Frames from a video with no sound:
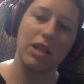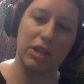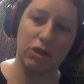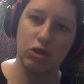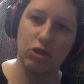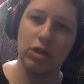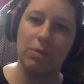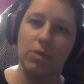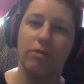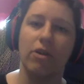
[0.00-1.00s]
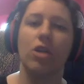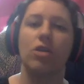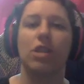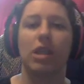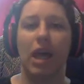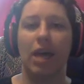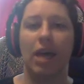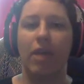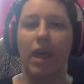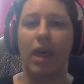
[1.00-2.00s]
the extremes first
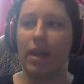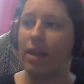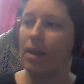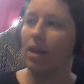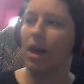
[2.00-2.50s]
and then